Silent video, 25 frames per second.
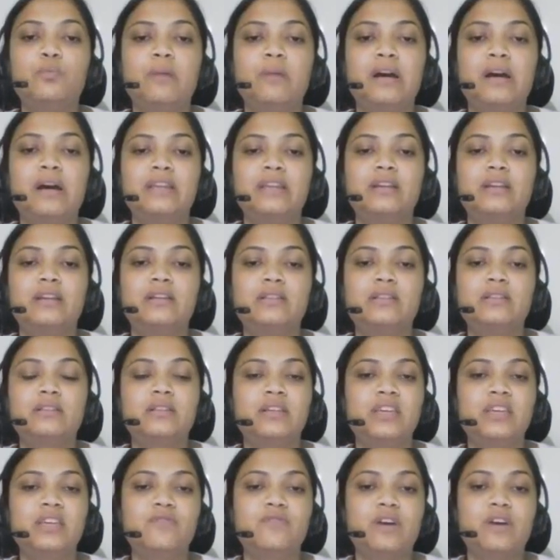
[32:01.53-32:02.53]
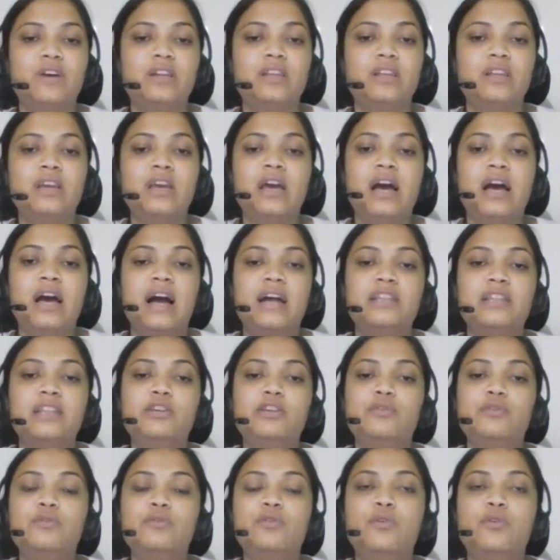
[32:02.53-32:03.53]
minus E1, and
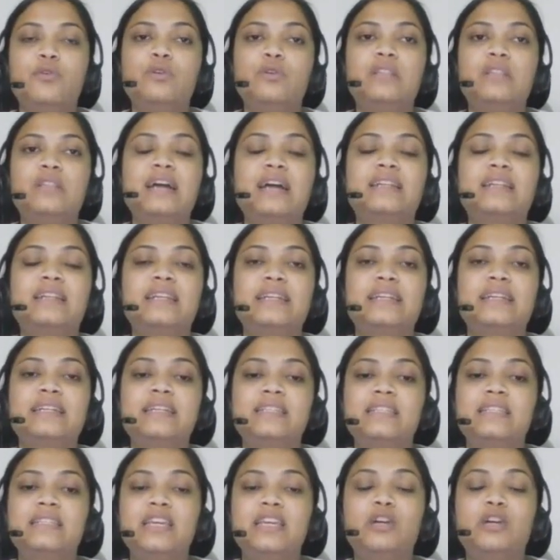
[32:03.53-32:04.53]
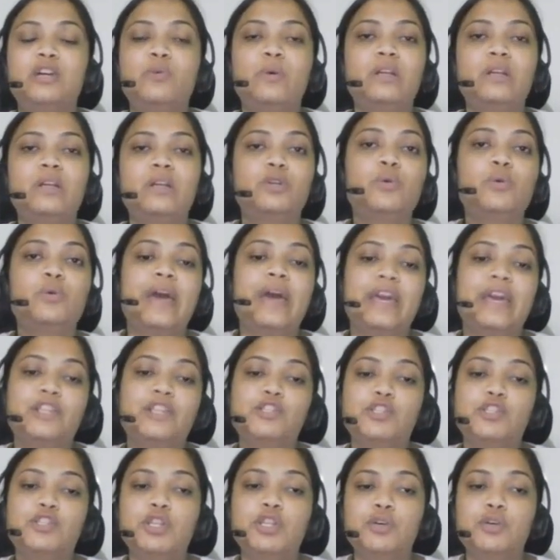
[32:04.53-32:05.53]
you know that it is equal to
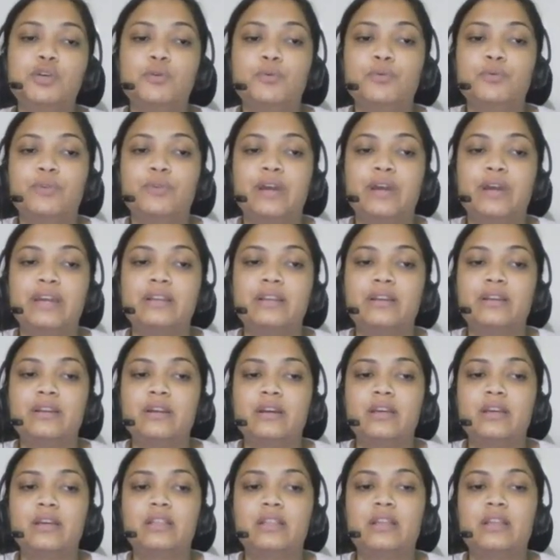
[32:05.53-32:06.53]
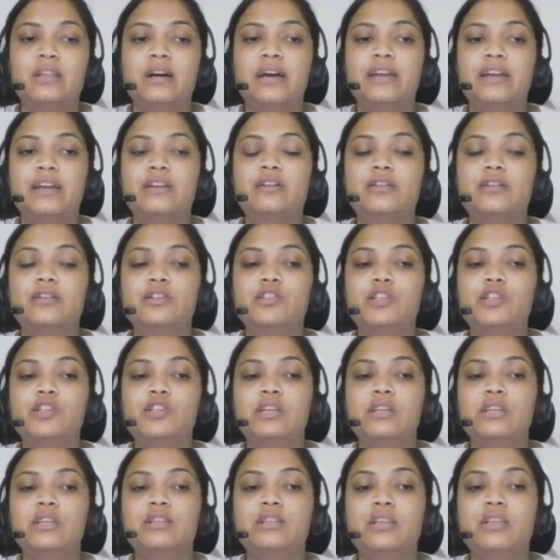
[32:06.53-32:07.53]
h nu, right? The
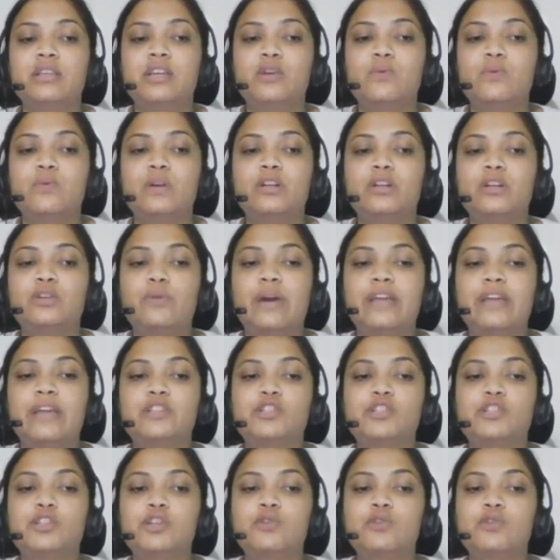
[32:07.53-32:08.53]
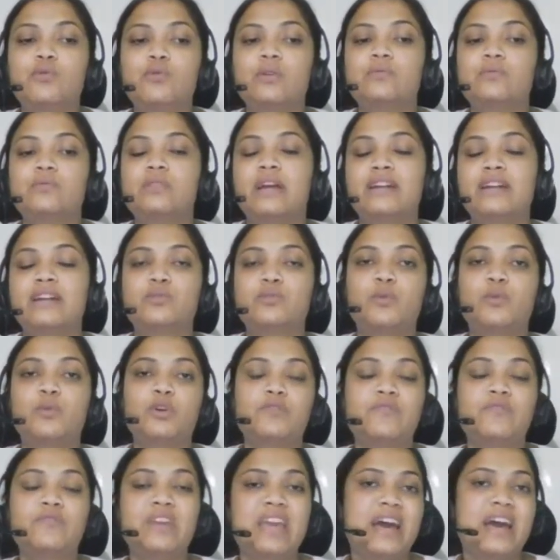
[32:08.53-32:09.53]
energy is equal to h nu. That's
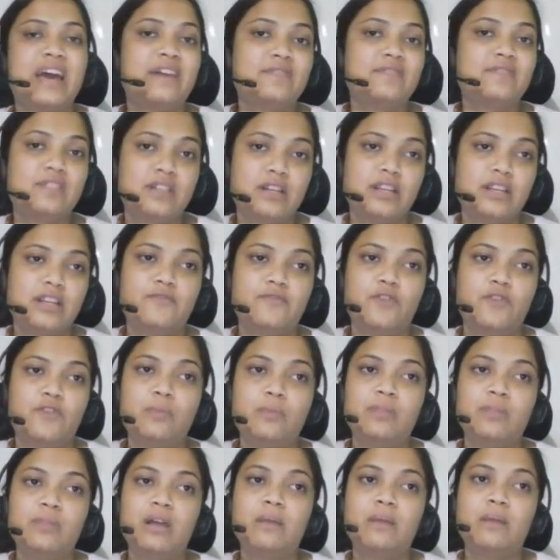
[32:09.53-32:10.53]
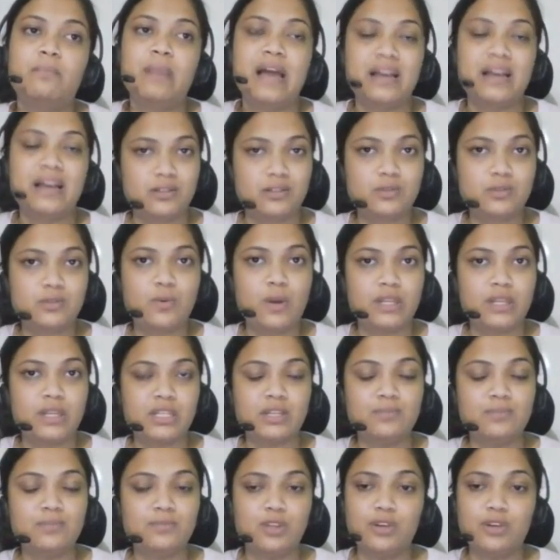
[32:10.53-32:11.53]
what we have studied from the Planck's
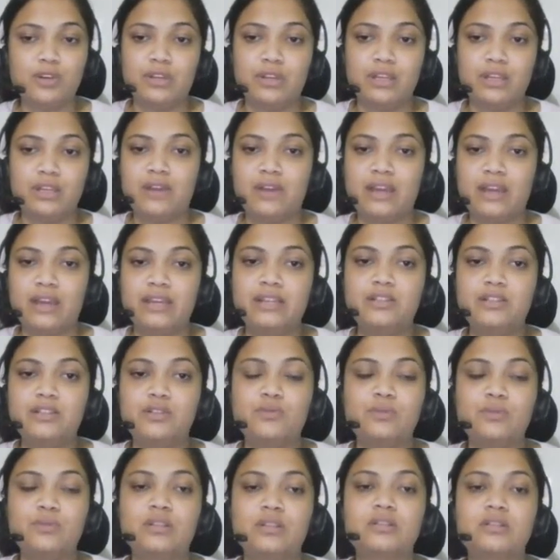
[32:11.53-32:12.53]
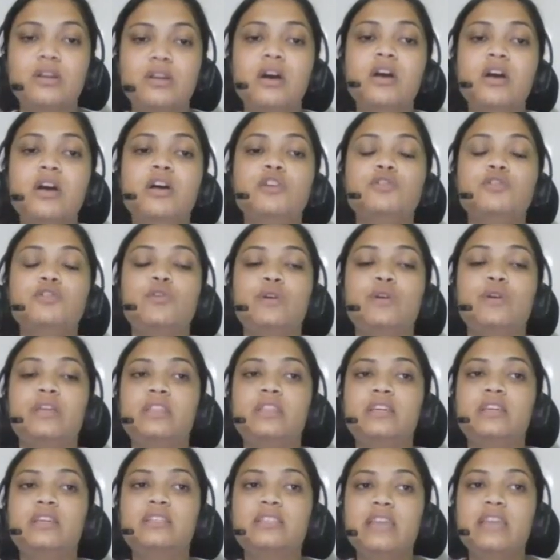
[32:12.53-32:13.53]
quantum theory, right, students? So
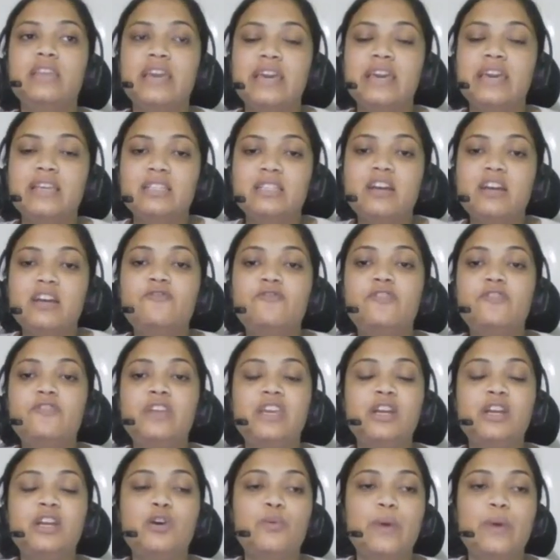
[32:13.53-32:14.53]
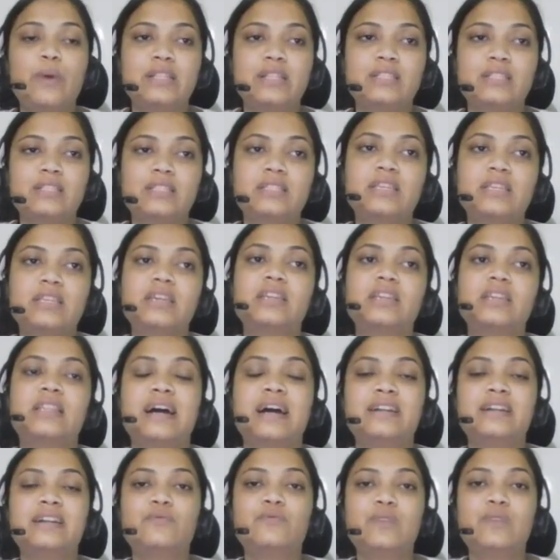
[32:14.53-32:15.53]
in this case, the frequency
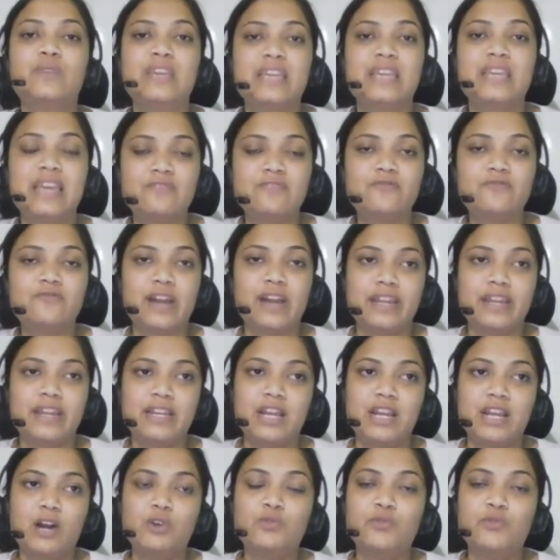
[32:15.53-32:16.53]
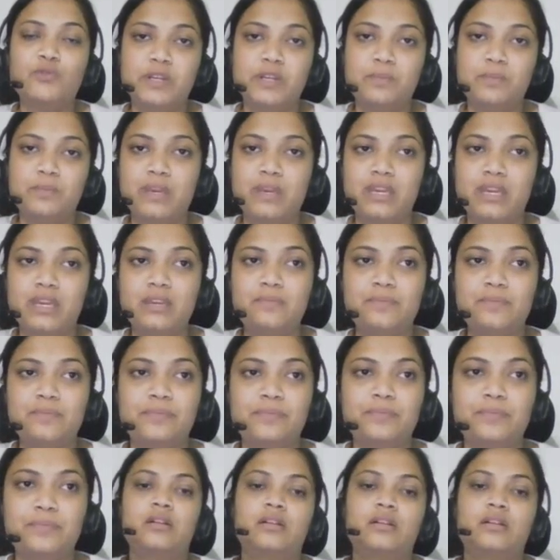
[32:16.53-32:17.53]
that we can find out would be
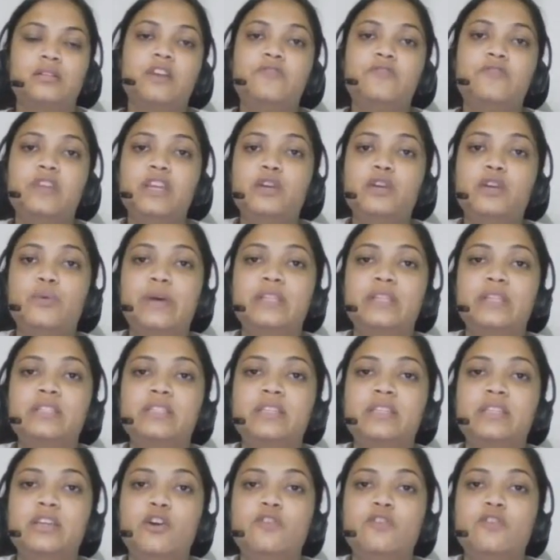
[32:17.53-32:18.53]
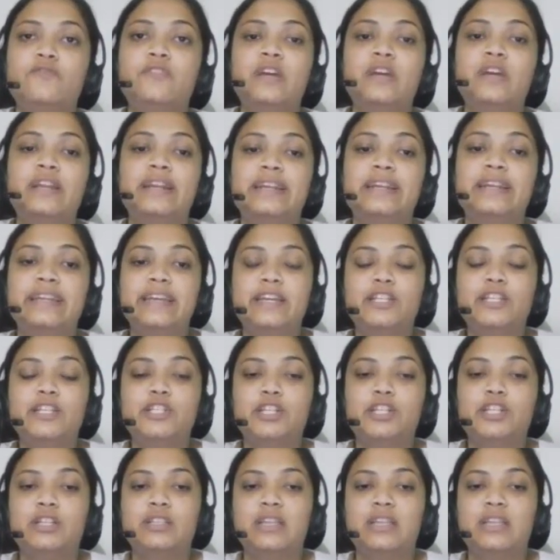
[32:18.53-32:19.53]
the frequency of the
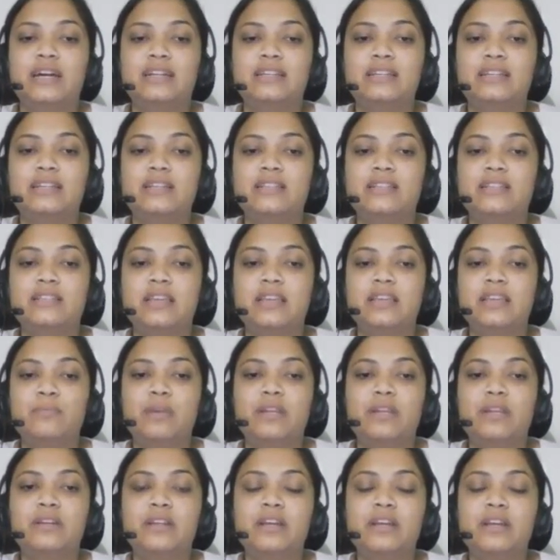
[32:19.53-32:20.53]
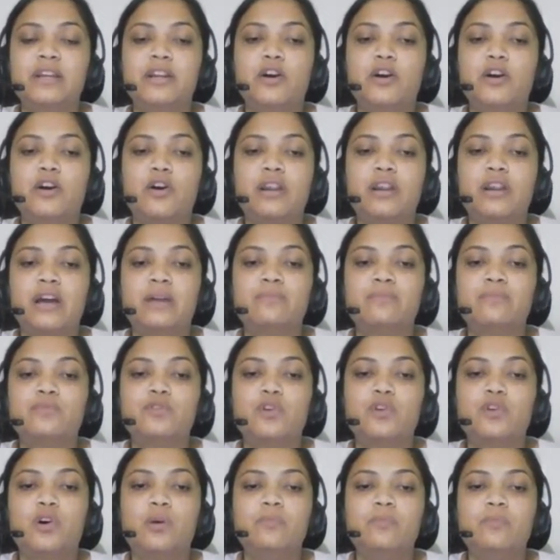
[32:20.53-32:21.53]
radiation that is emitted or
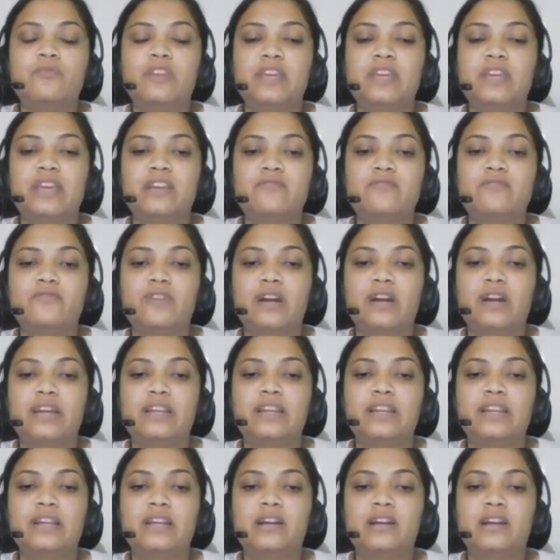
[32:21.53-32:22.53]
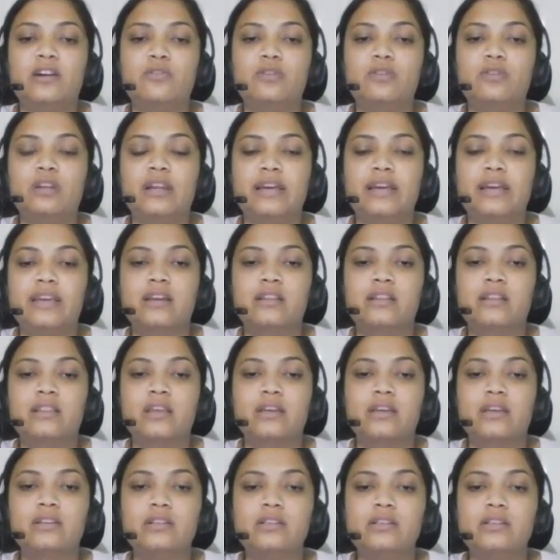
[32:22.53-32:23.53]
absorbed. We can find it out like
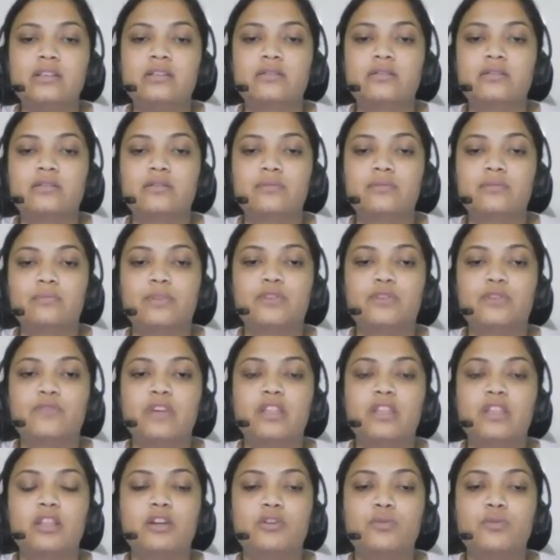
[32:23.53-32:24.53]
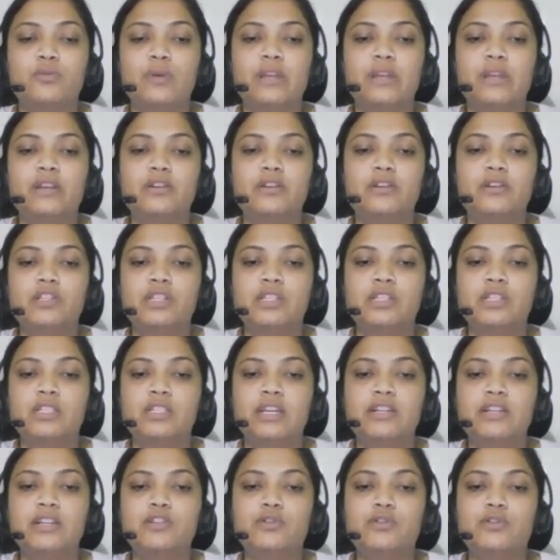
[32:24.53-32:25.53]
this between the two energy
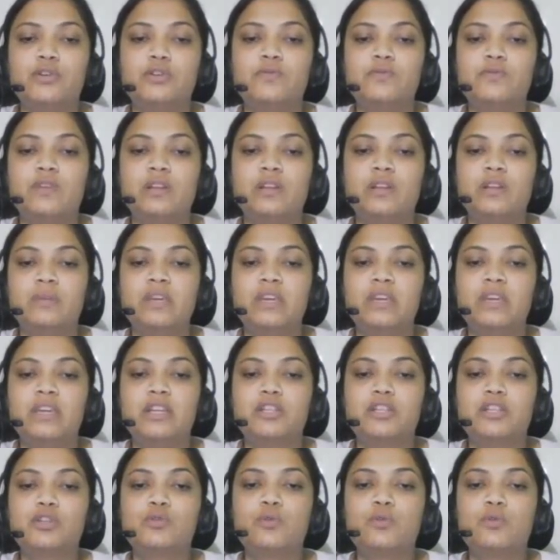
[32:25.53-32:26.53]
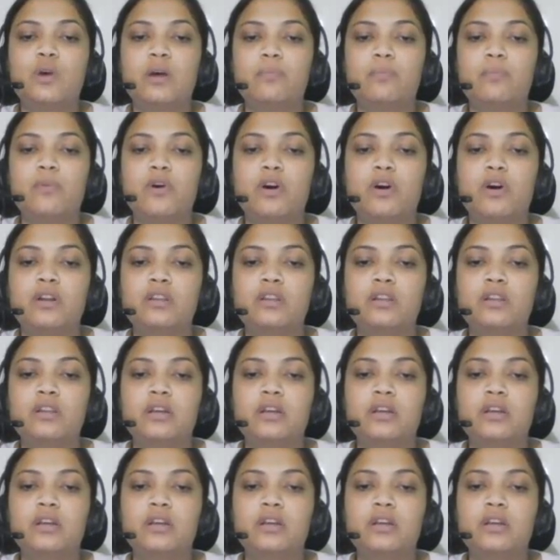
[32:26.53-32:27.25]
states. So it will be E2 upon